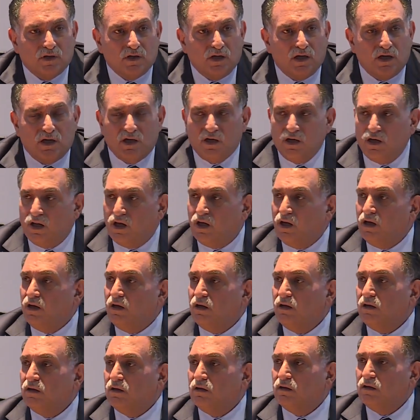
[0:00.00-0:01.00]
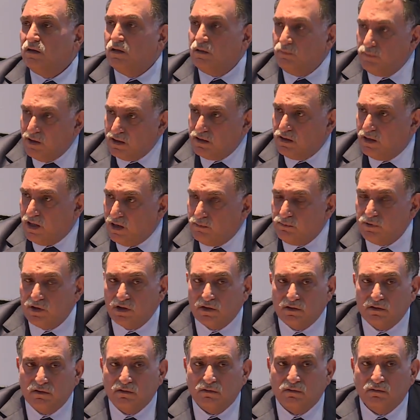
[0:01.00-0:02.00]
so many of the countries such as
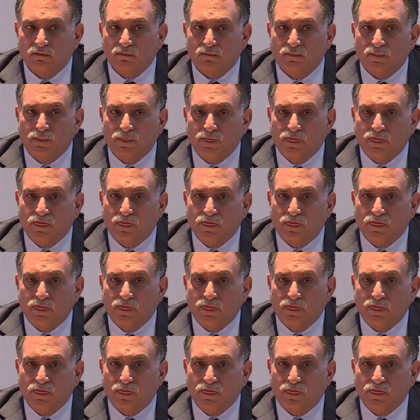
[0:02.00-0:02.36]
India